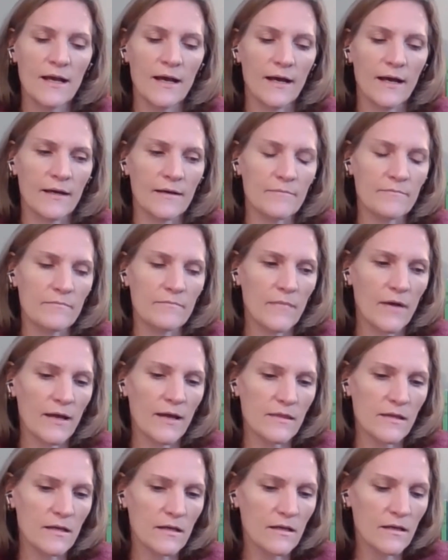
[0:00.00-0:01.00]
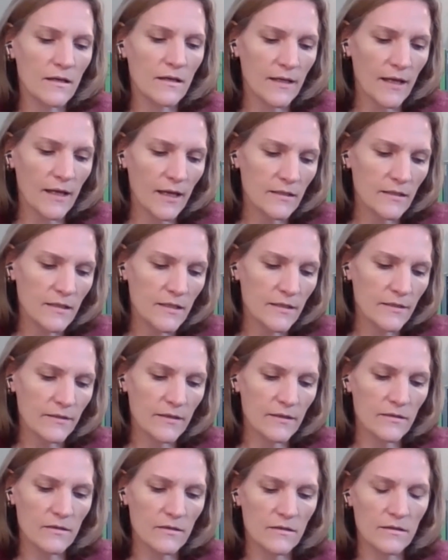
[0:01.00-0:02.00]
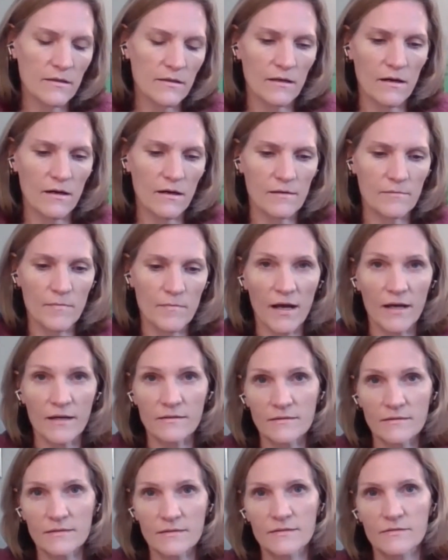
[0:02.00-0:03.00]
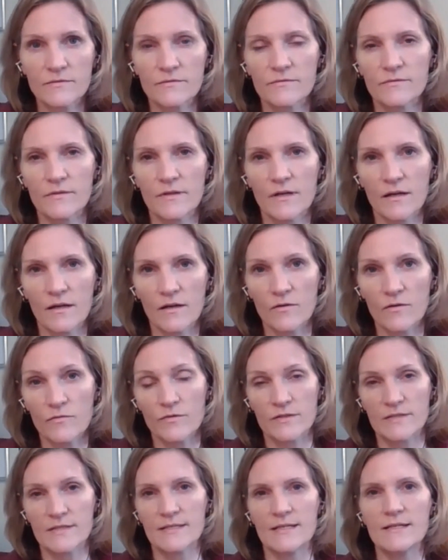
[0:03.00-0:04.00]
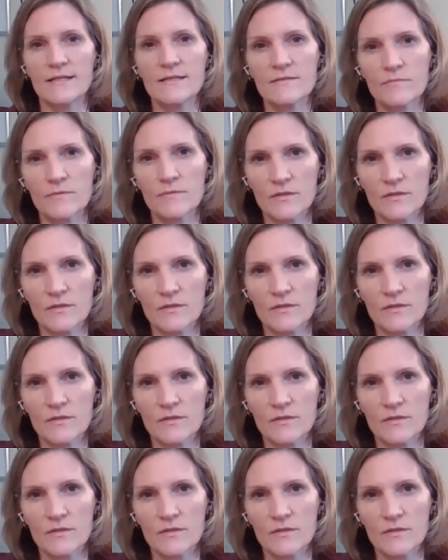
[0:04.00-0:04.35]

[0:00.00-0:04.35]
I think, again, here there are models overseas.